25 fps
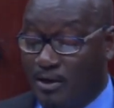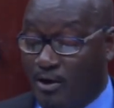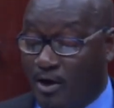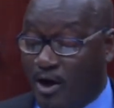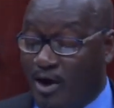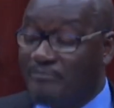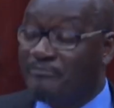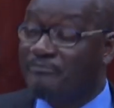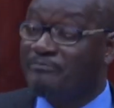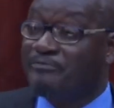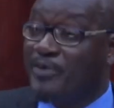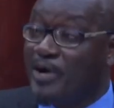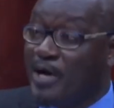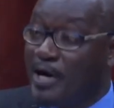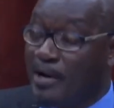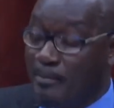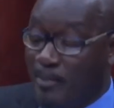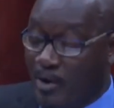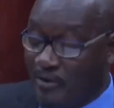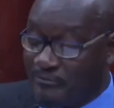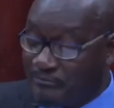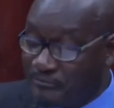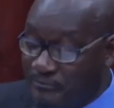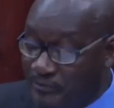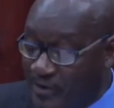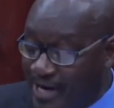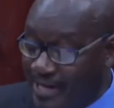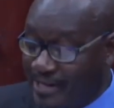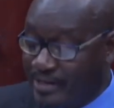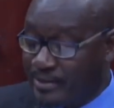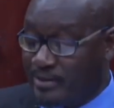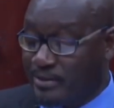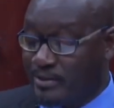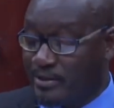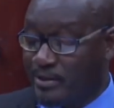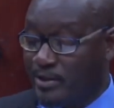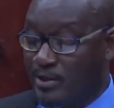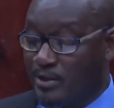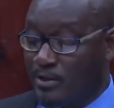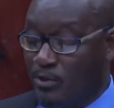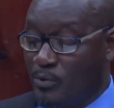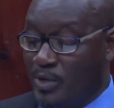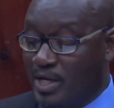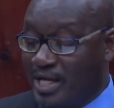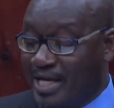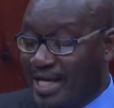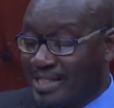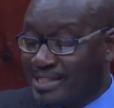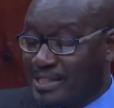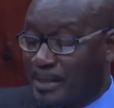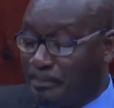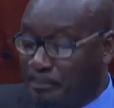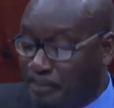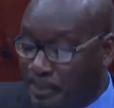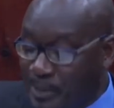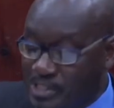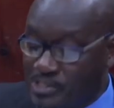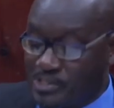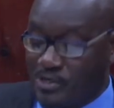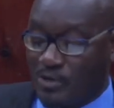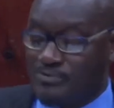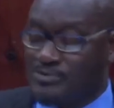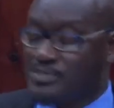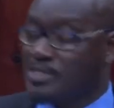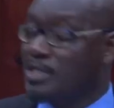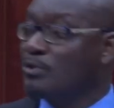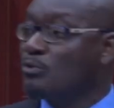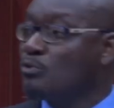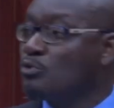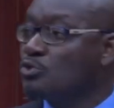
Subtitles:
or firm or friend will get a piece of St.